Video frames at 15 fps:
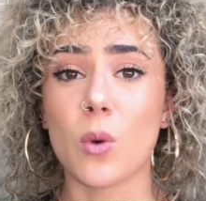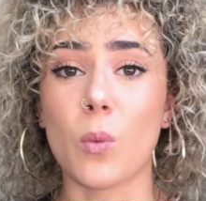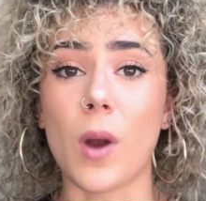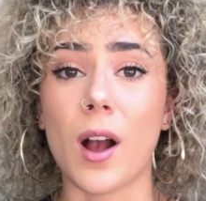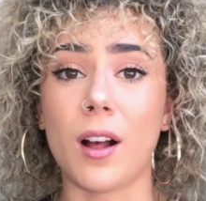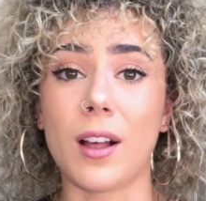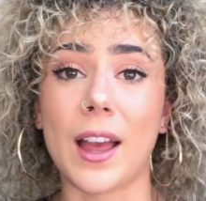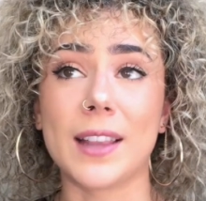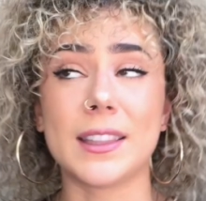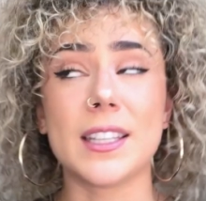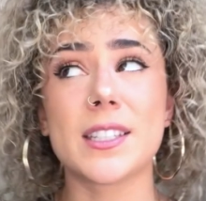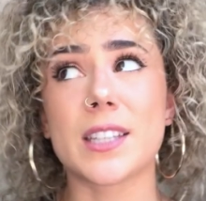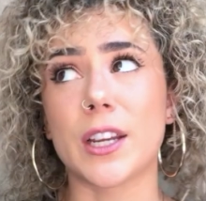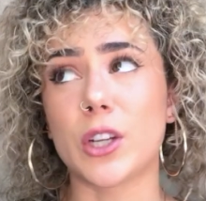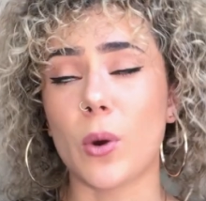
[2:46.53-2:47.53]
well, at
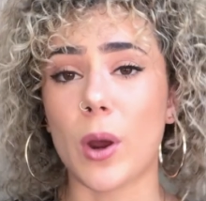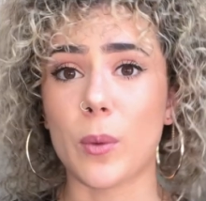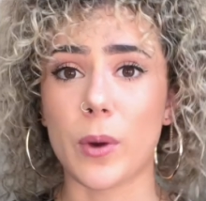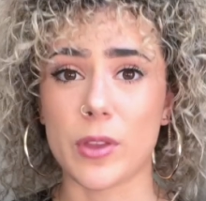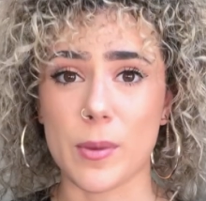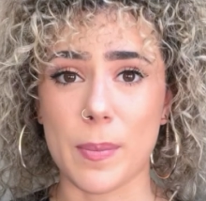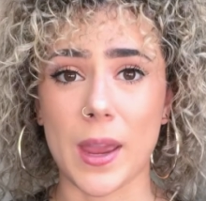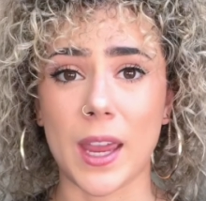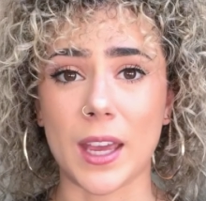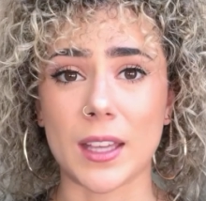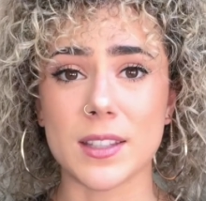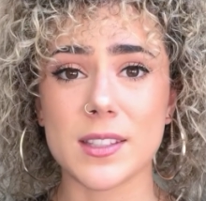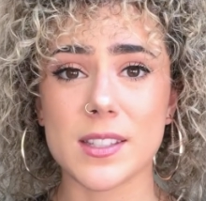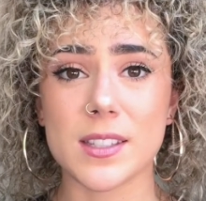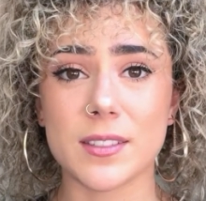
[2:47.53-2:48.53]
least I know I wear the
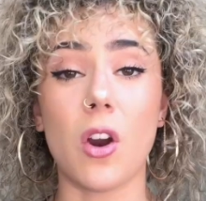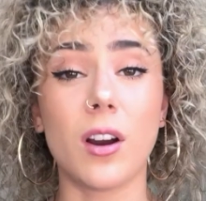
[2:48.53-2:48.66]
pants.